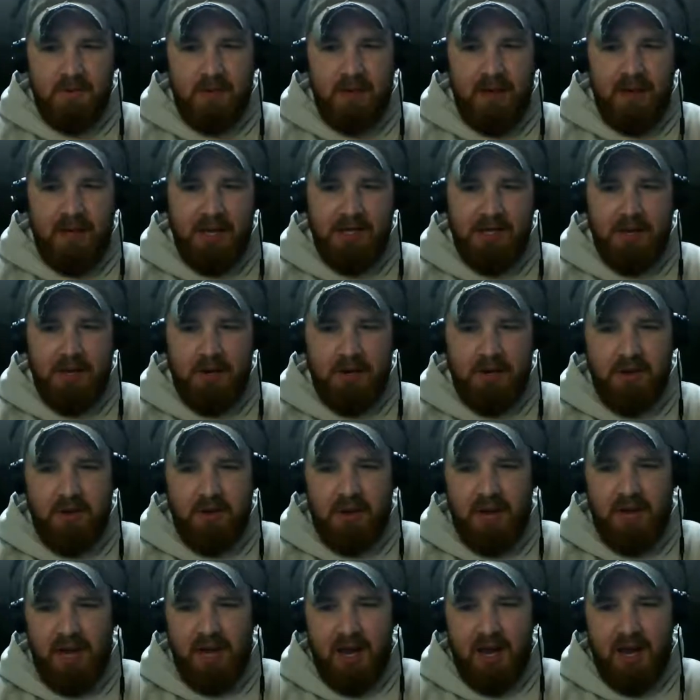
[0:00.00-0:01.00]
H.R.
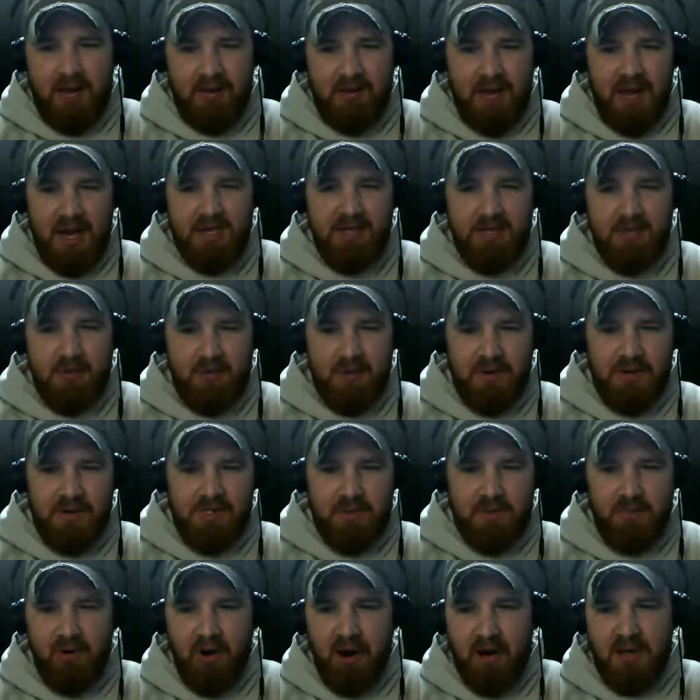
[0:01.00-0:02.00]
38, national
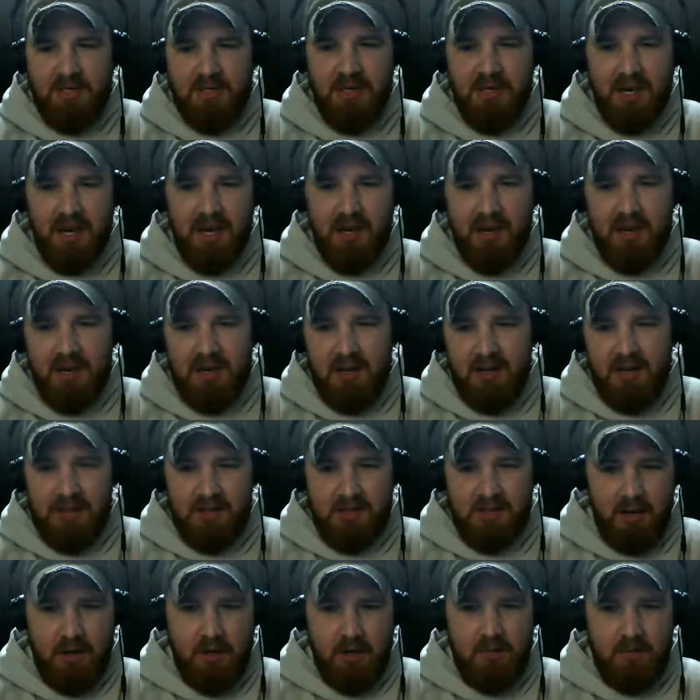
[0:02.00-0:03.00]
reciprocity.
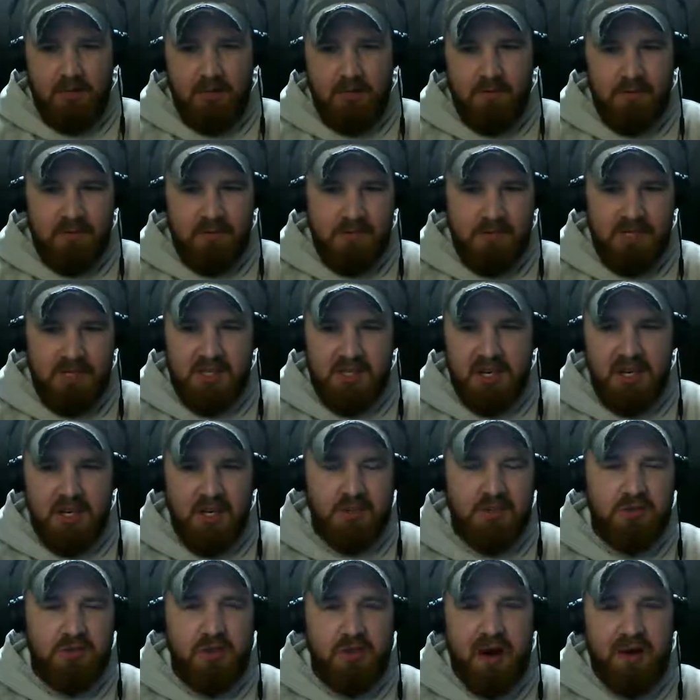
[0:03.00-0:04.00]
So just like your
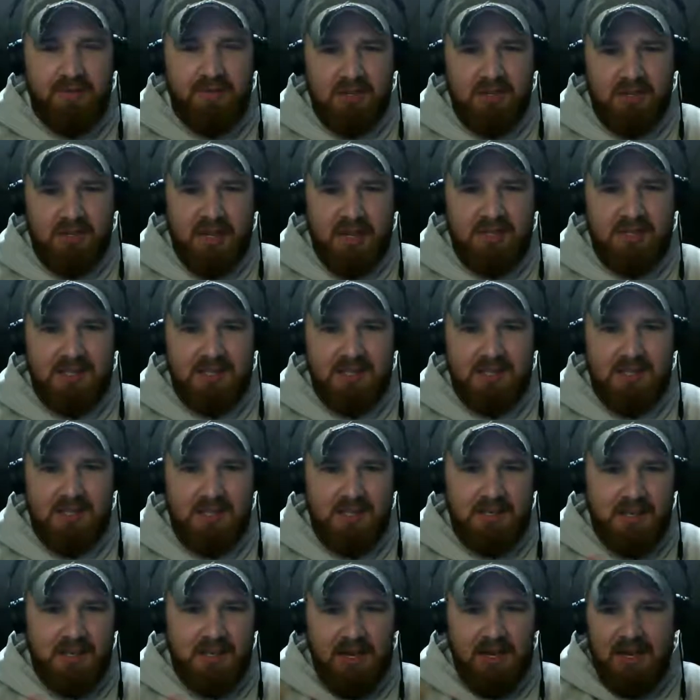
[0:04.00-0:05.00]
driver's
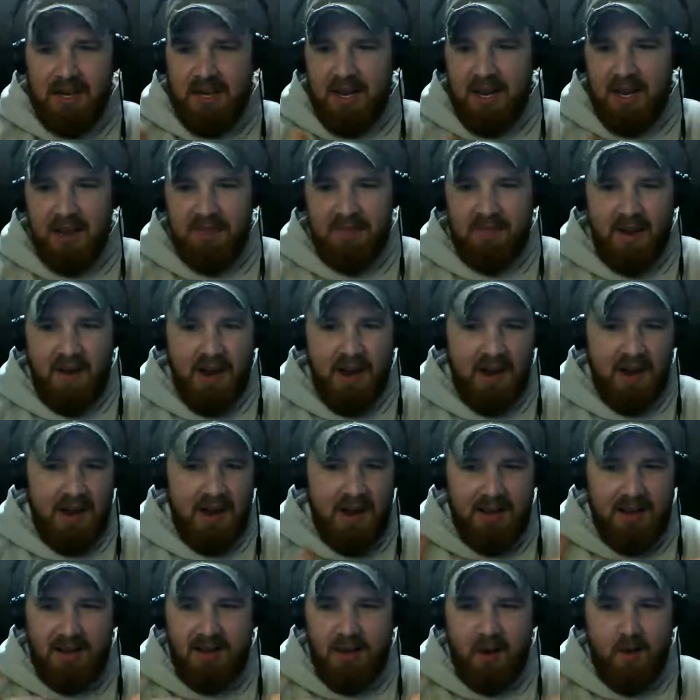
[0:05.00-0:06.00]
license, if
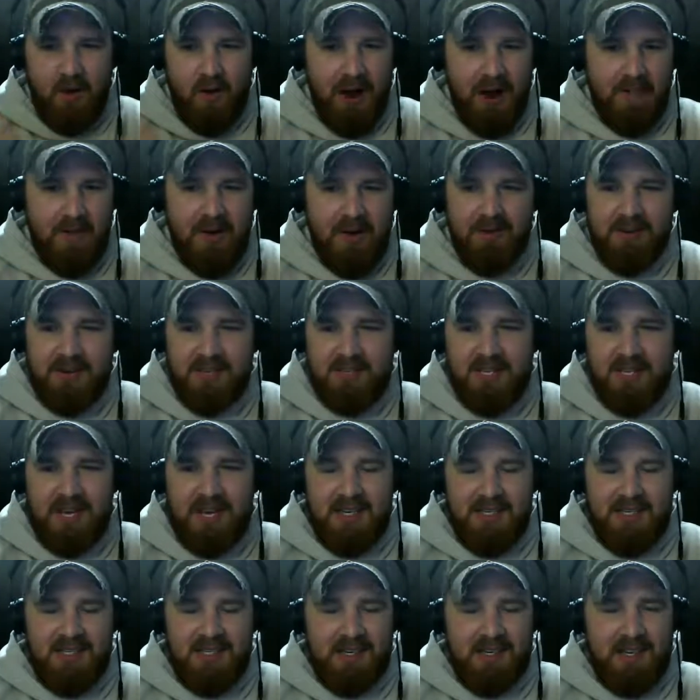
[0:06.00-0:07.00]
I'm here in
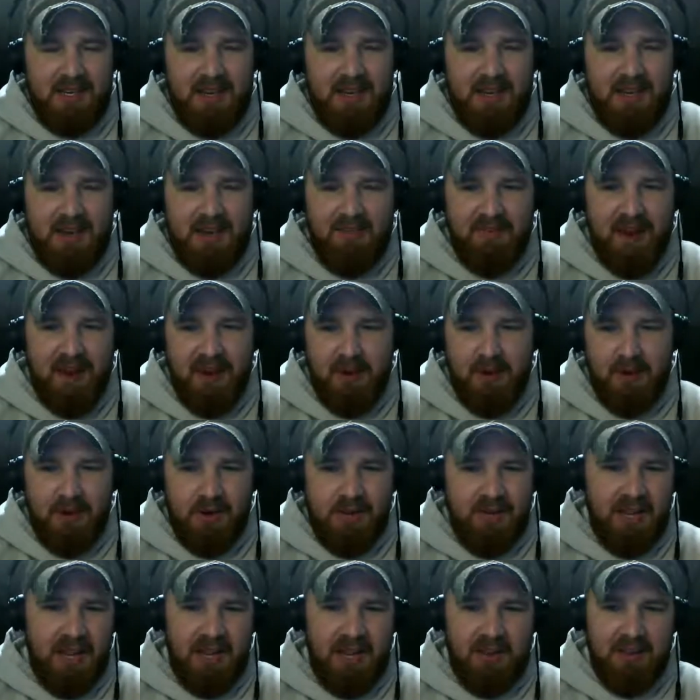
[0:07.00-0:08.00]
Tennessee, if I go to
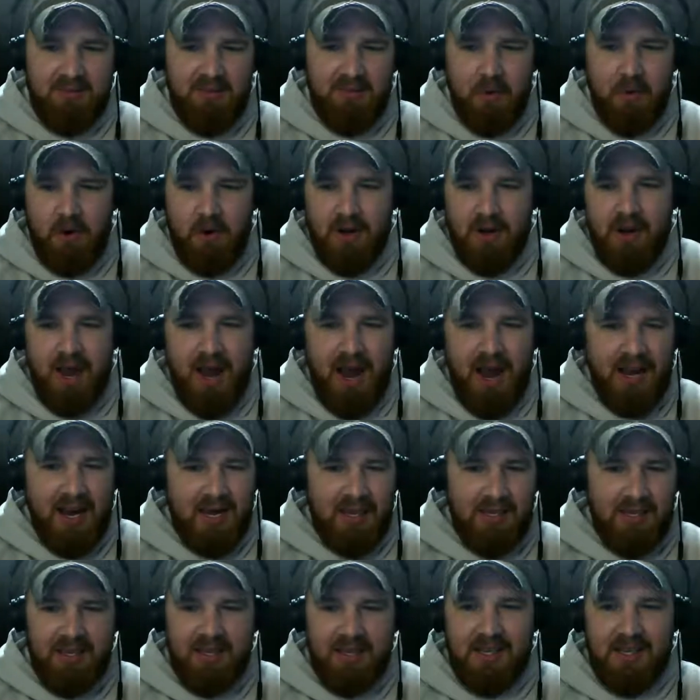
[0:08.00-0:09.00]
California, I
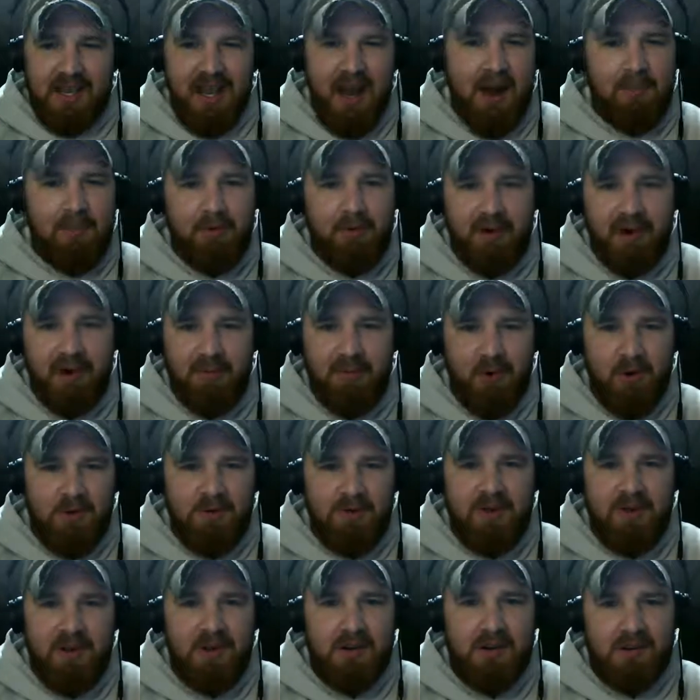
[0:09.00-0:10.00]
can legally operate a motor
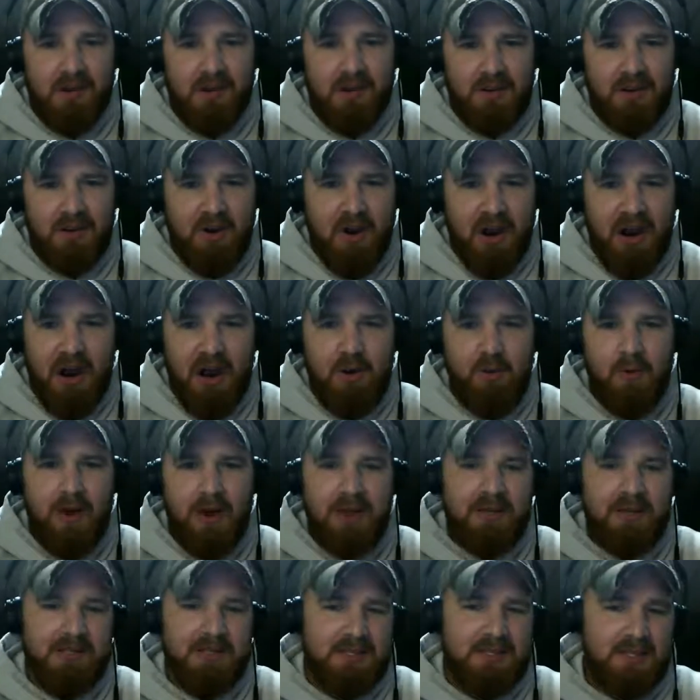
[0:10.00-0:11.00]
vehicle on their
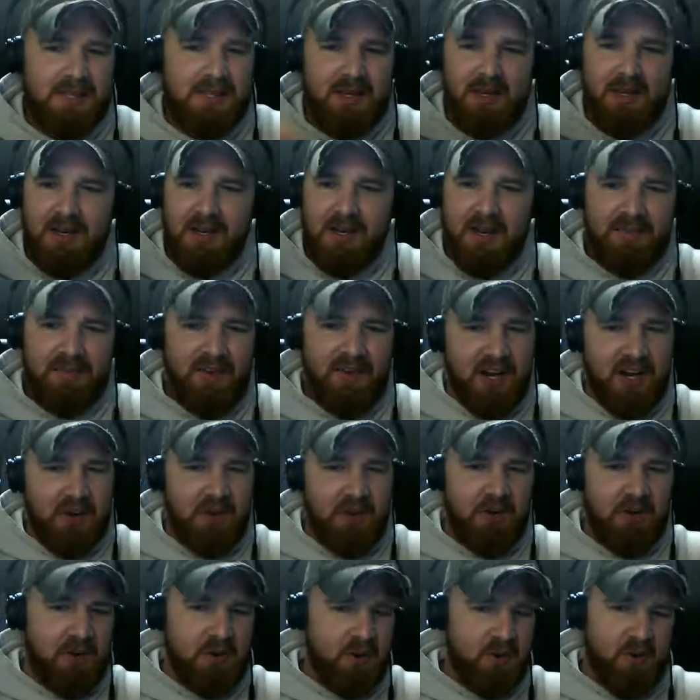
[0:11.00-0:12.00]
highways. If I go
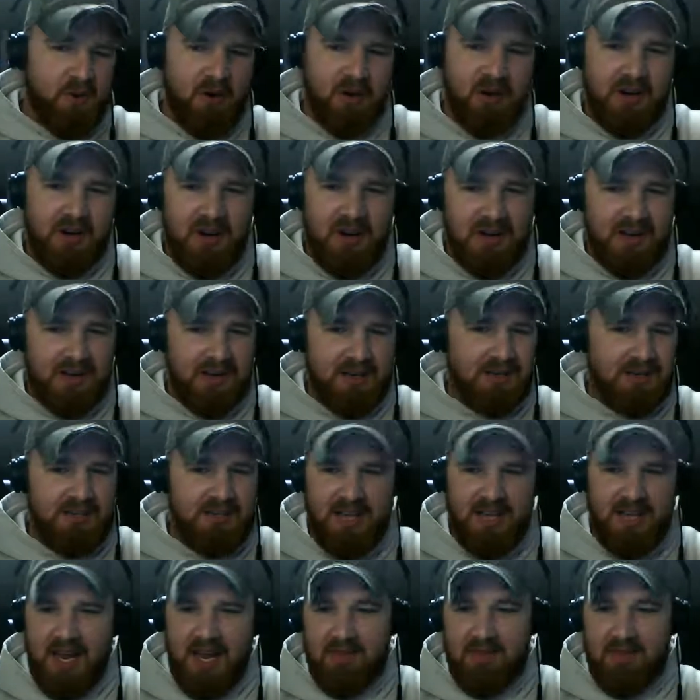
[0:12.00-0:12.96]
to New York, I could same.